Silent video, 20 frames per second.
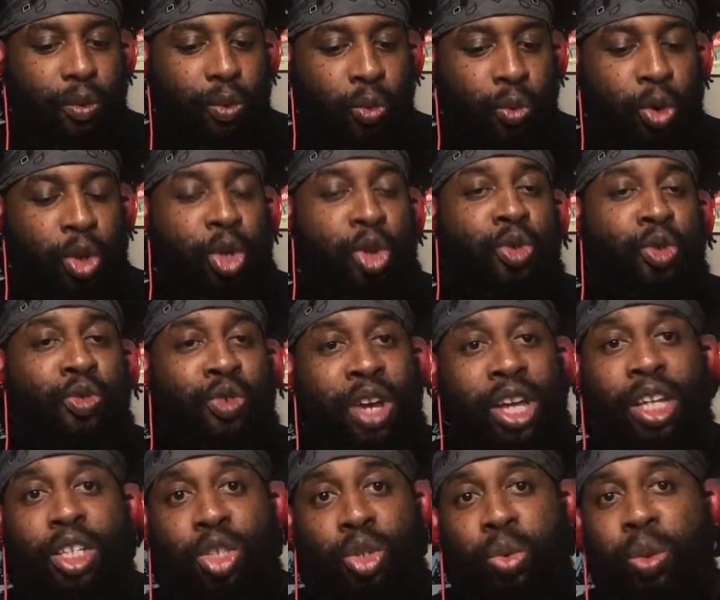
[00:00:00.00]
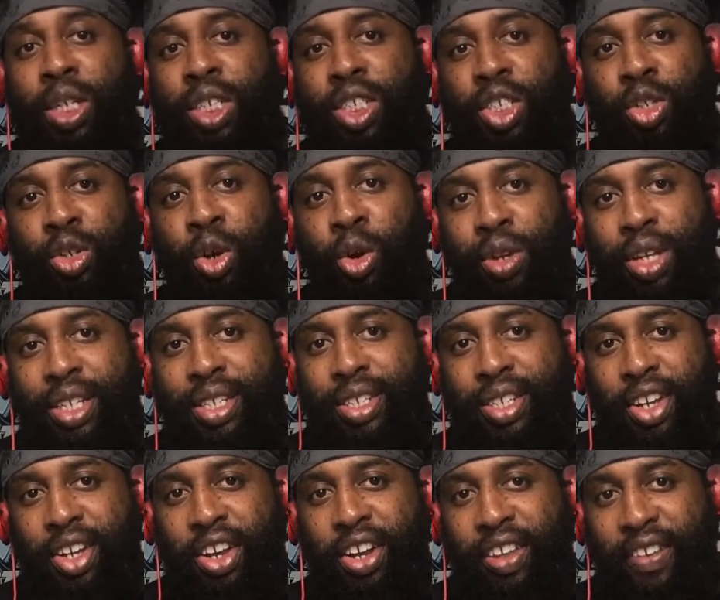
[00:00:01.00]
when you read a tweet, you don't
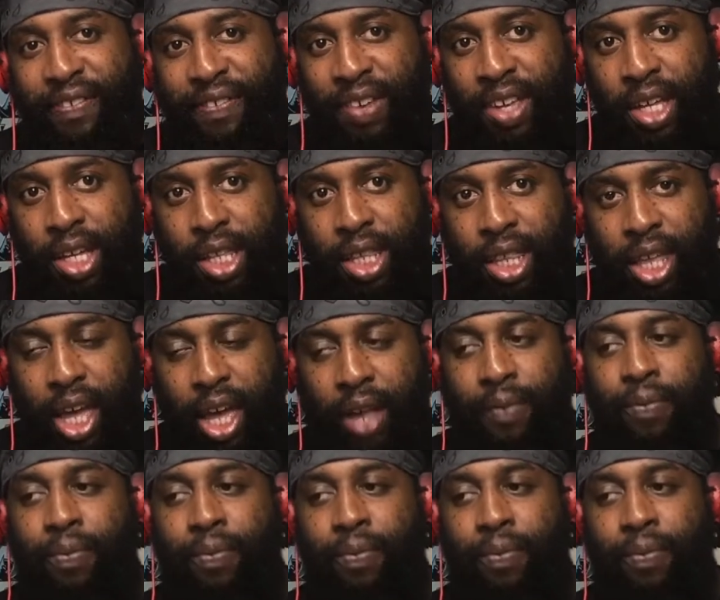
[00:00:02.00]
necessarily feel that.